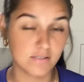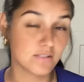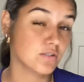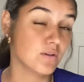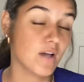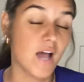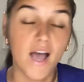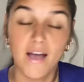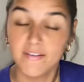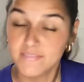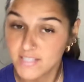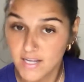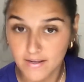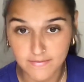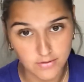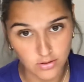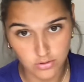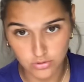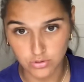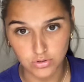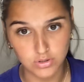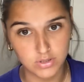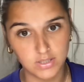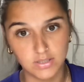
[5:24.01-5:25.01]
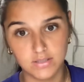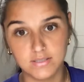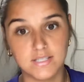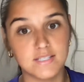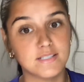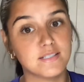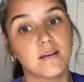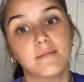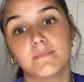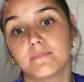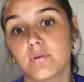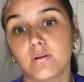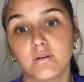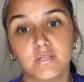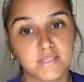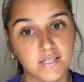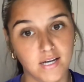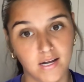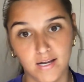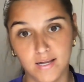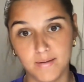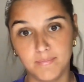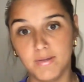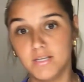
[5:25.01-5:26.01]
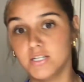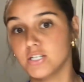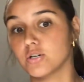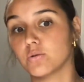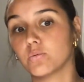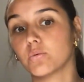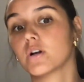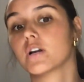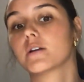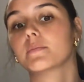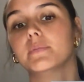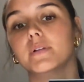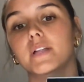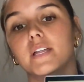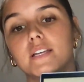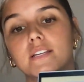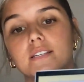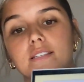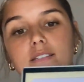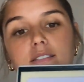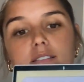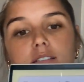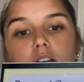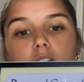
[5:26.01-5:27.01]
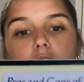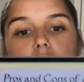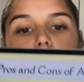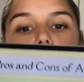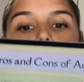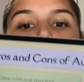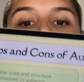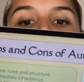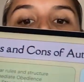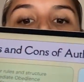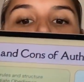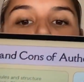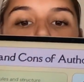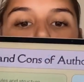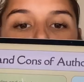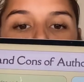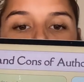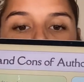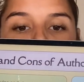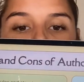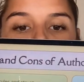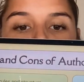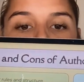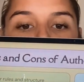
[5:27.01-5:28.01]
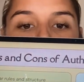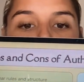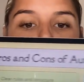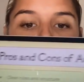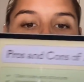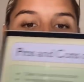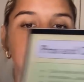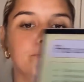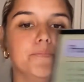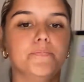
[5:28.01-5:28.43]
You have to have social skills at some time in your workplace. So here's that.